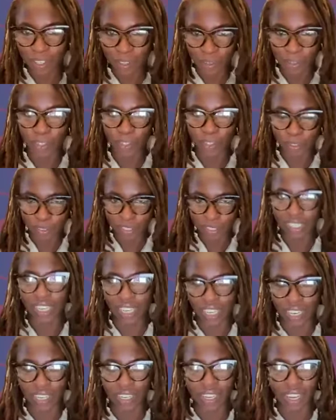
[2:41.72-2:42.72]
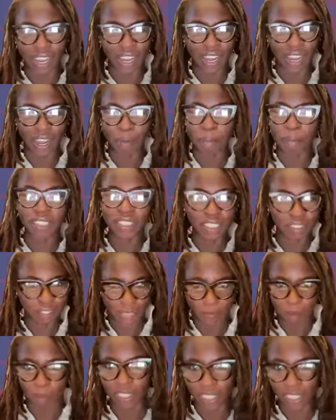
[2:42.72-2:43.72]
know you've seen a bunch of
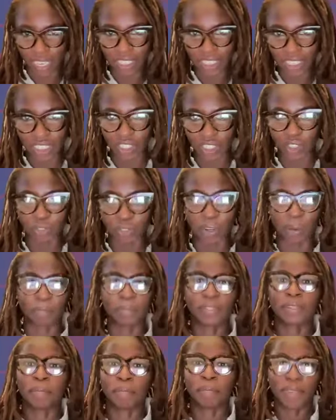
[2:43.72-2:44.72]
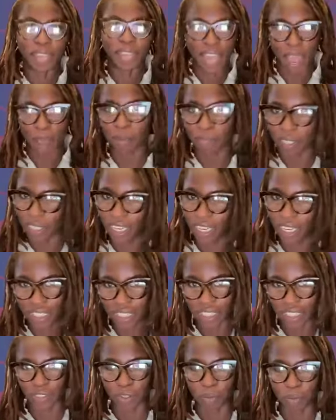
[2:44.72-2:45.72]
applications. You've helped submit
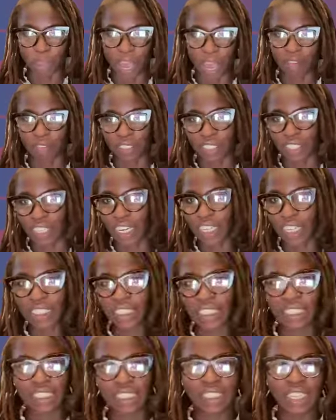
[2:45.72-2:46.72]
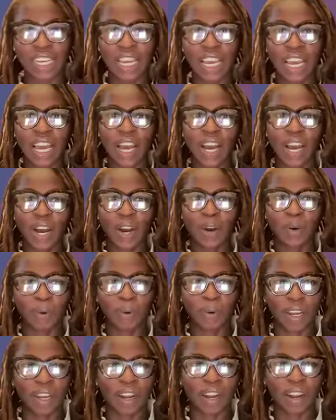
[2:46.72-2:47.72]
applications on behalf of clients.
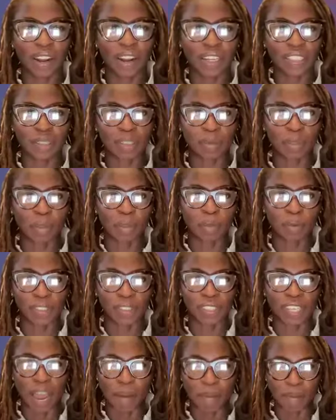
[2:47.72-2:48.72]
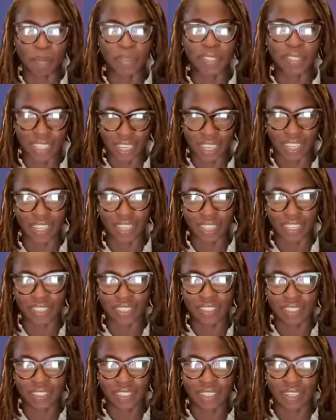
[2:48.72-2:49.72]
What are some of the most common
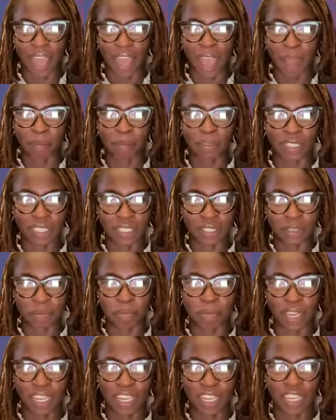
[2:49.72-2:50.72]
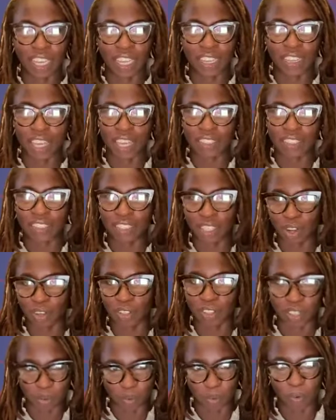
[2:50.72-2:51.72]
mistakes applicants make in that
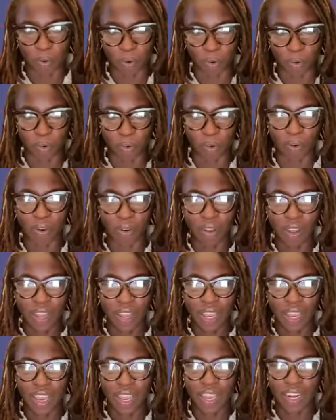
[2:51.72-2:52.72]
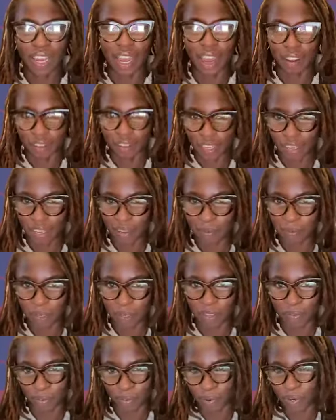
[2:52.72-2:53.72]
CRC portal, and how can they
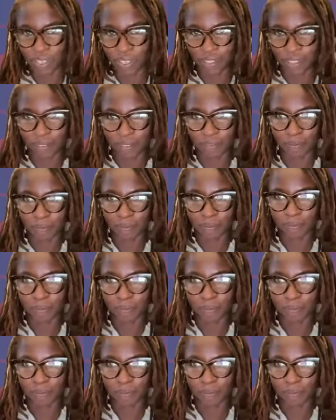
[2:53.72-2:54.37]
be avoided?